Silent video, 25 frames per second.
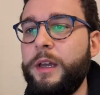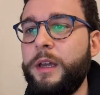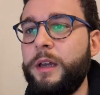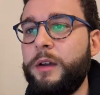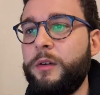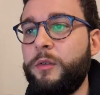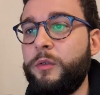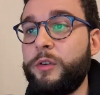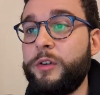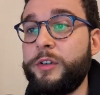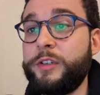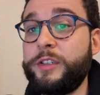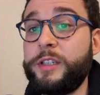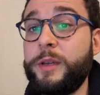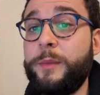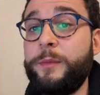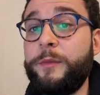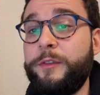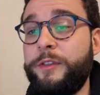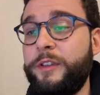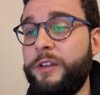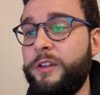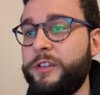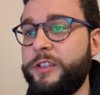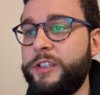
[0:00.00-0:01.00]
or some
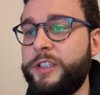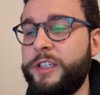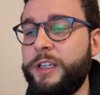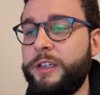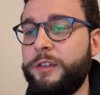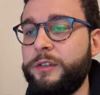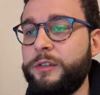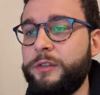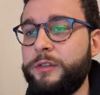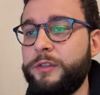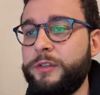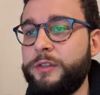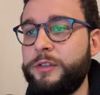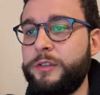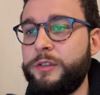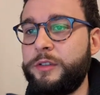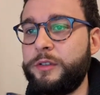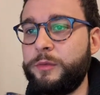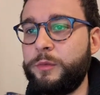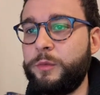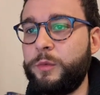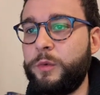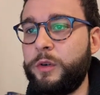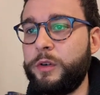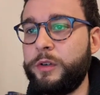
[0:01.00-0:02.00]
of their signals,
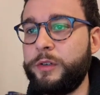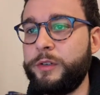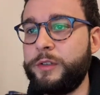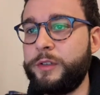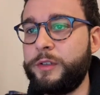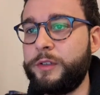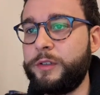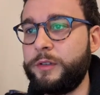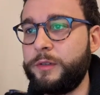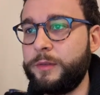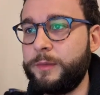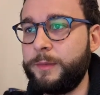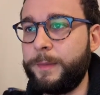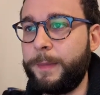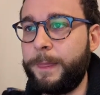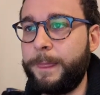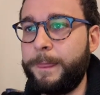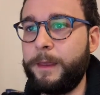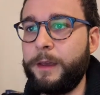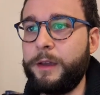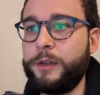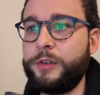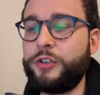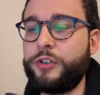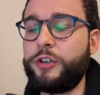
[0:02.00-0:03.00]
towards
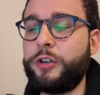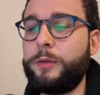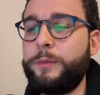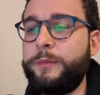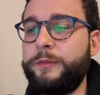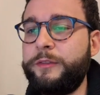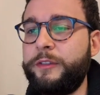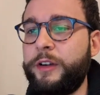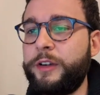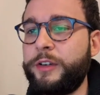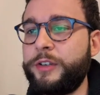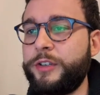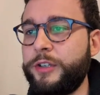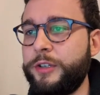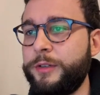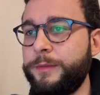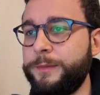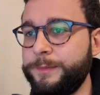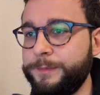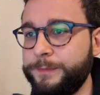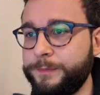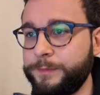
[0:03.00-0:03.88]
a chirp function.